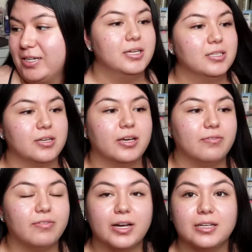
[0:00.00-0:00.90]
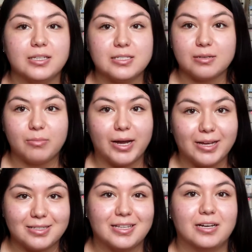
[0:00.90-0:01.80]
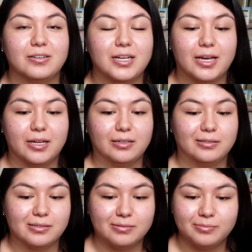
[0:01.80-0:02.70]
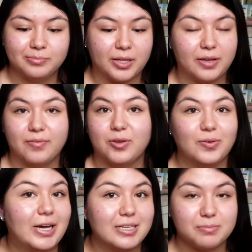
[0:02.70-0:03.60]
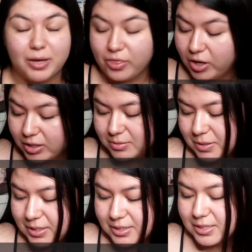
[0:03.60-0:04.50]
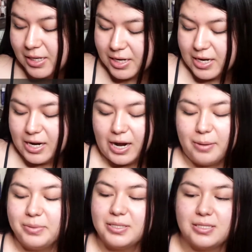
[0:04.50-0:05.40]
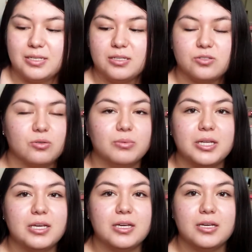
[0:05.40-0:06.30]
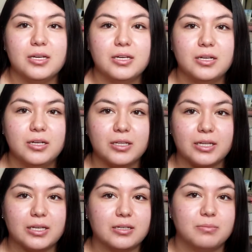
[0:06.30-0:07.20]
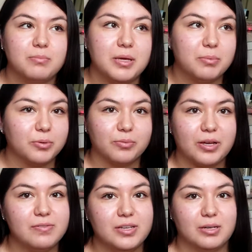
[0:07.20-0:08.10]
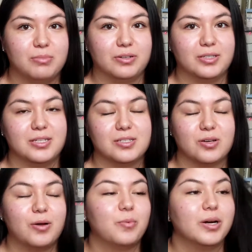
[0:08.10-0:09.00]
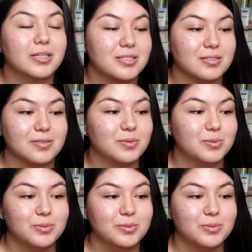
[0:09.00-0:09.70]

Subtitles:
So I can finally sit my ass down and give you guys my thoughts, because I've been seeing so many people raving about this, so I wanted to